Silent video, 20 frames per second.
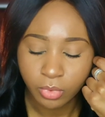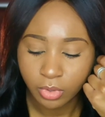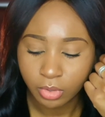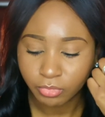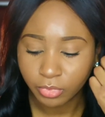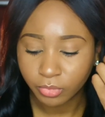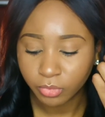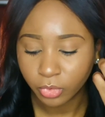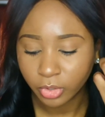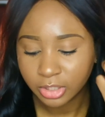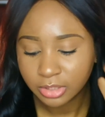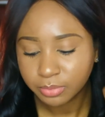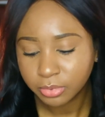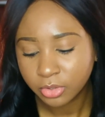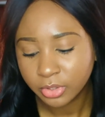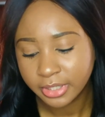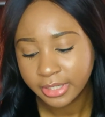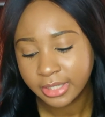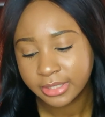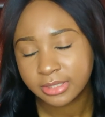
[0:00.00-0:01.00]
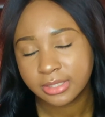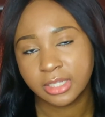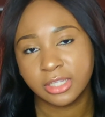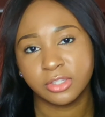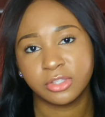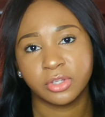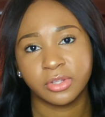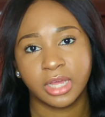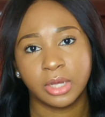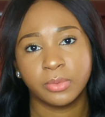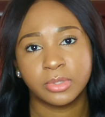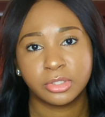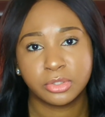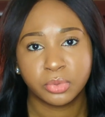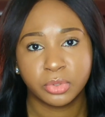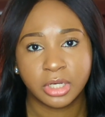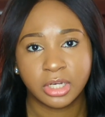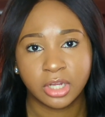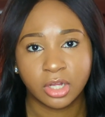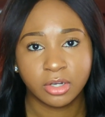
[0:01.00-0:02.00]
reward points, and so that was
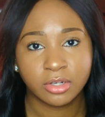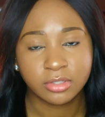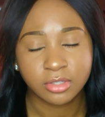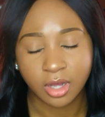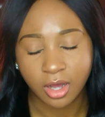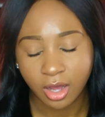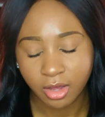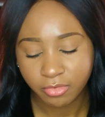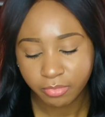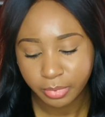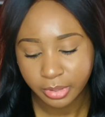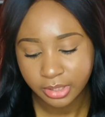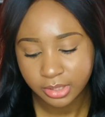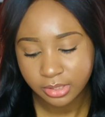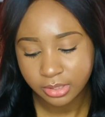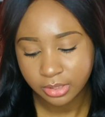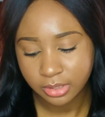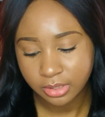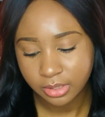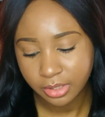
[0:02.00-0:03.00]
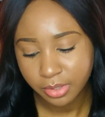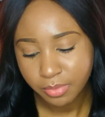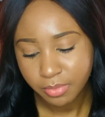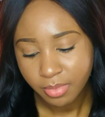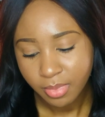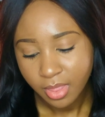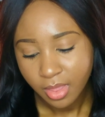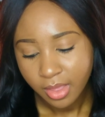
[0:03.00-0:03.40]
$20 off basically.